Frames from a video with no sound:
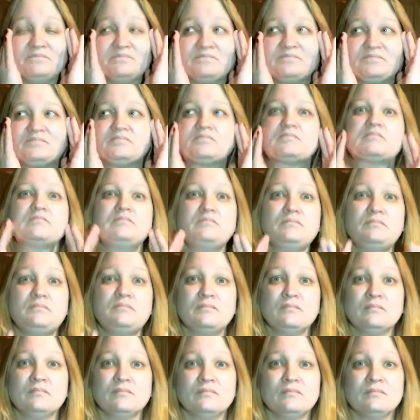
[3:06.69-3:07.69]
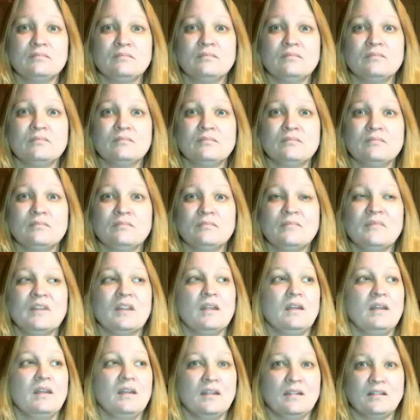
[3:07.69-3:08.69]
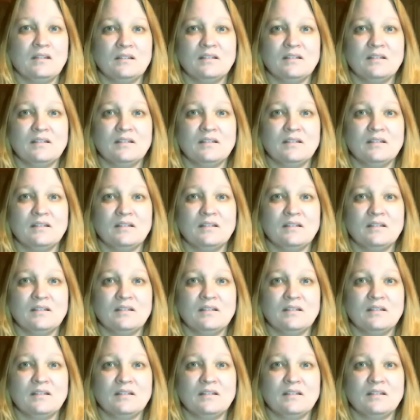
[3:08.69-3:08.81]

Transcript: Nothing is said.